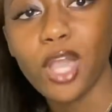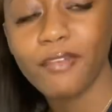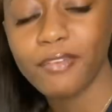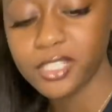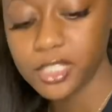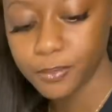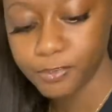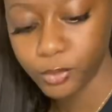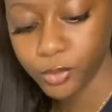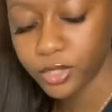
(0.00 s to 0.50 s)
I
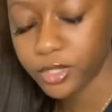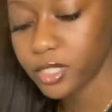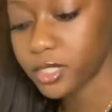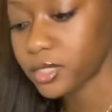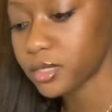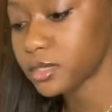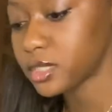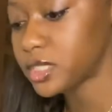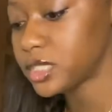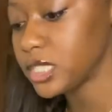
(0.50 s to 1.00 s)
haven't yet put
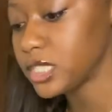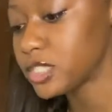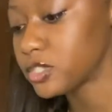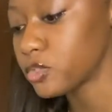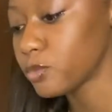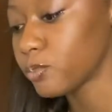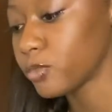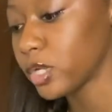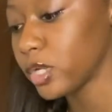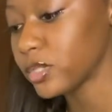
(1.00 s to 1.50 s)
the sheets
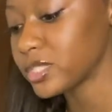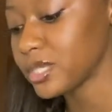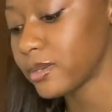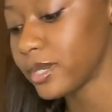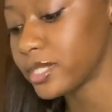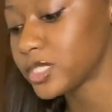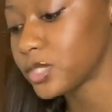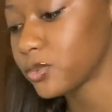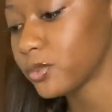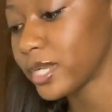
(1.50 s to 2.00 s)
to boil because I want